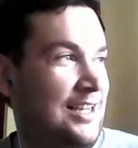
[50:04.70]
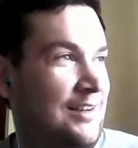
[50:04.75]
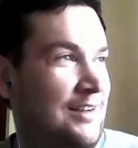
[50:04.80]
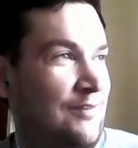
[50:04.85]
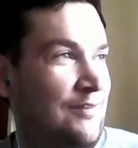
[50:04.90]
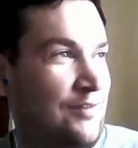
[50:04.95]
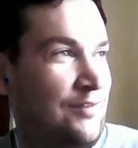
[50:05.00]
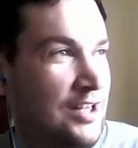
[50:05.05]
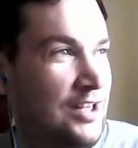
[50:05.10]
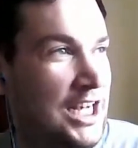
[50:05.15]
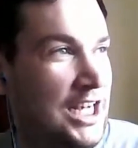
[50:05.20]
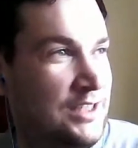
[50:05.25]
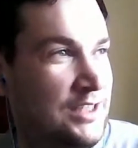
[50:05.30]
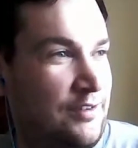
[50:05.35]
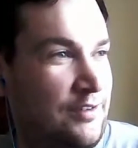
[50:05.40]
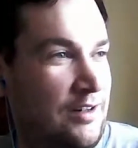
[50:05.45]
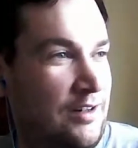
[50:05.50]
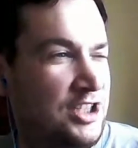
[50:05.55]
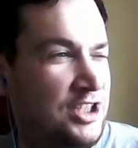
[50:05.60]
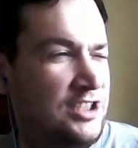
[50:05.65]
a philosopher
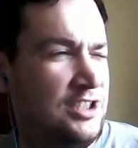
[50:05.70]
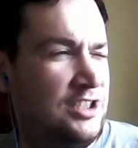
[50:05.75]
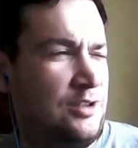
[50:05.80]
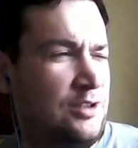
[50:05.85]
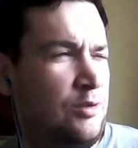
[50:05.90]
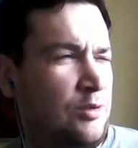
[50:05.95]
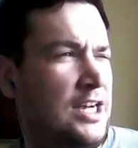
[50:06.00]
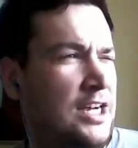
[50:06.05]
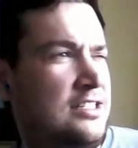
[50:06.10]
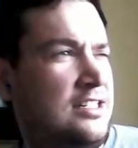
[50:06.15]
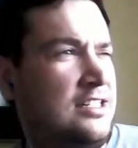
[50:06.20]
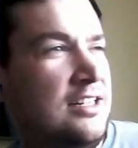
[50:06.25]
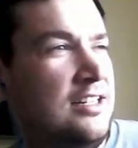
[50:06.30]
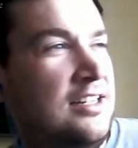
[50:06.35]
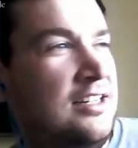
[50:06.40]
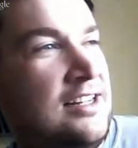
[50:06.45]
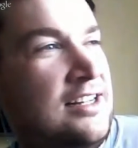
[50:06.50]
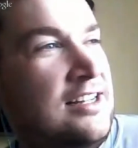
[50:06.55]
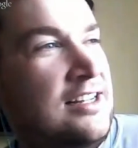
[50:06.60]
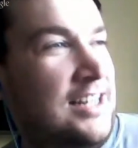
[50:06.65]
of Jesus Christ.
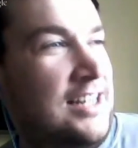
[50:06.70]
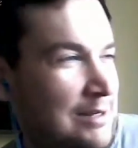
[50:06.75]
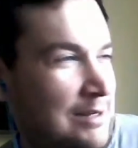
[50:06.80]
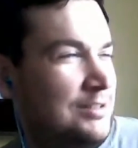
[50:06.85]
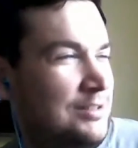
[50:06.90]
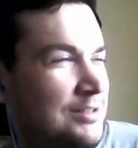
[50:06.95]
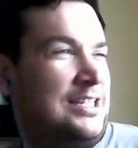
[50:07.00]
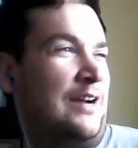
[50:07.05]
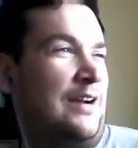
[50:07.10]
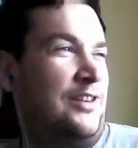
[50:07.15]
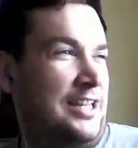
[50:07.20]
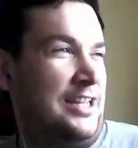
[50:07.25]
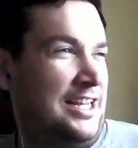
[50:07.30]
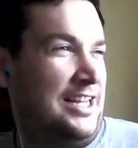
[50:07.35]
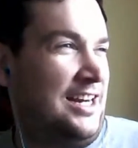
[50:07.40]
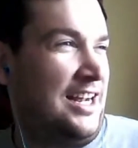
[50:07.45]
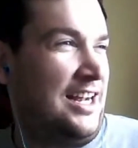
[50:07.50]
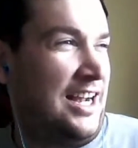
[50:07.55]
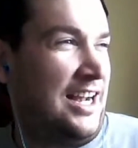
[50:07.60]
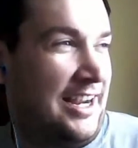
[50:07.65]
He was definitely
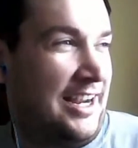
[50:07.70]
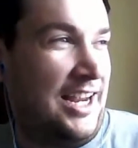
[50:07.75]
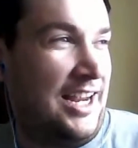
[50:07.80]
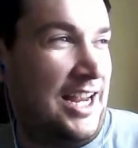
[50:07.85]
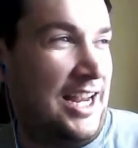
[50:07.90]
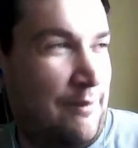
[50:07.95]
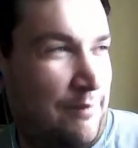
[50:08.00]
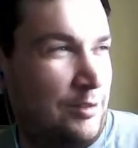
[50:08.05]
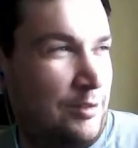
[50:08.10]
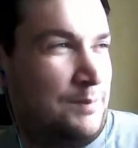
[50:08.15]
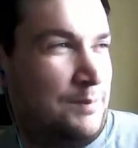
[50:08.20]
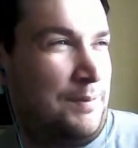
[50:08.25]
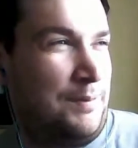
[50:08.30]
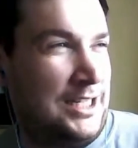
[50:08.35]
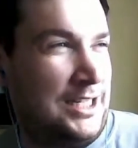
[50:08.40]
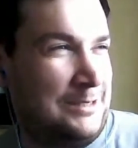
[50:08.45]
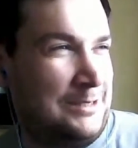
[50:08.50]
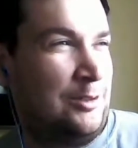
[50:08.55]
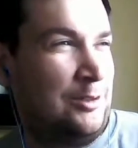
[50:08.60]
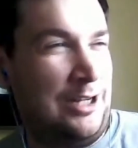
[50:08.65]
getting high, if it was
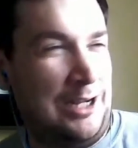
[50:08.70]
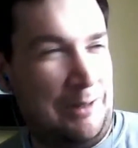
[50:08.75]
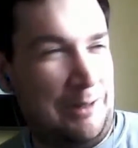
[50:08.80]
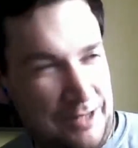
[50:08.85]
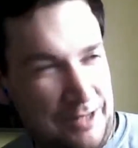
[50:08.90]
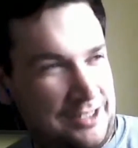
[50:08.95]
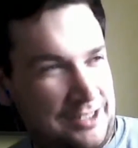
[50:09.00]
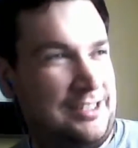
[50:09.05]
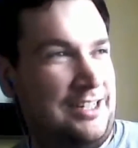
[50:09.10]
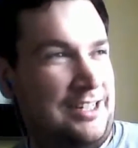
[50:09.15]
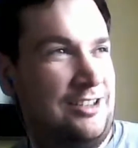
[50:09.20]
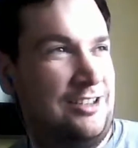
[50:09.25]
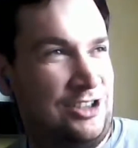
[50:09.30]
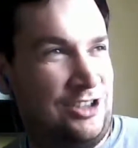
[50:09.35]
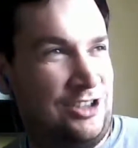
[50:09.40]
possible. I'm not entirely